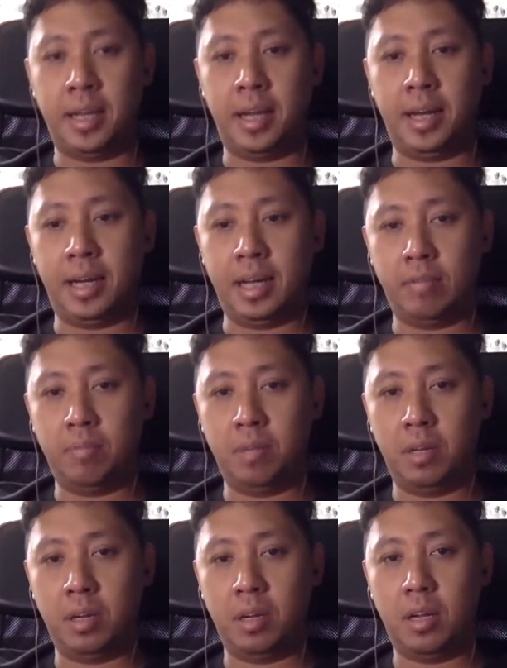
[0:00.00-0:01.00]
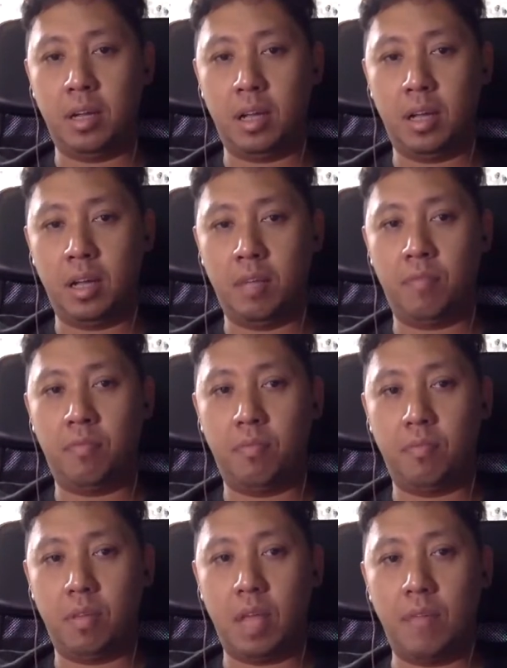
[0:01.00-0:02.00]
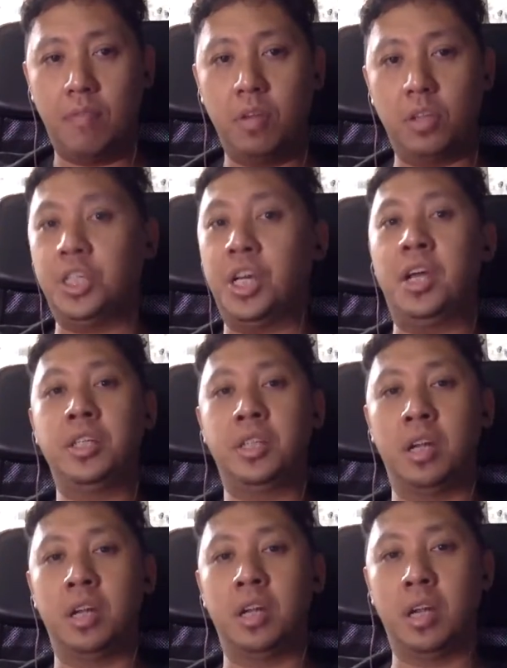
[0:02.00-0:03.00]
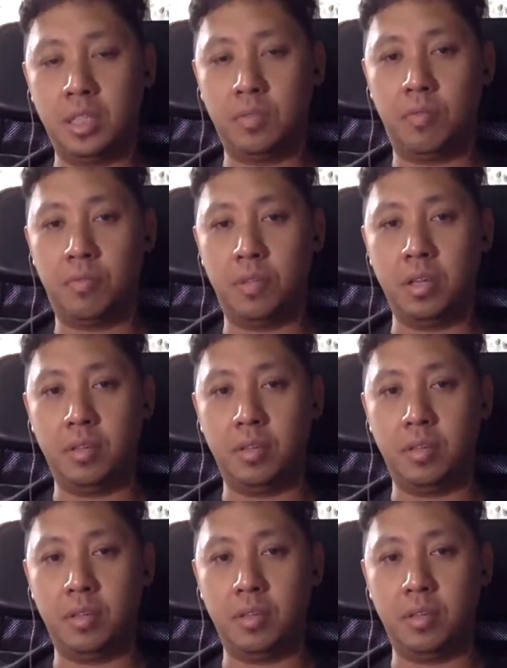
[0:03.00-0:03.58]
and the government have not changed in the last 50 years.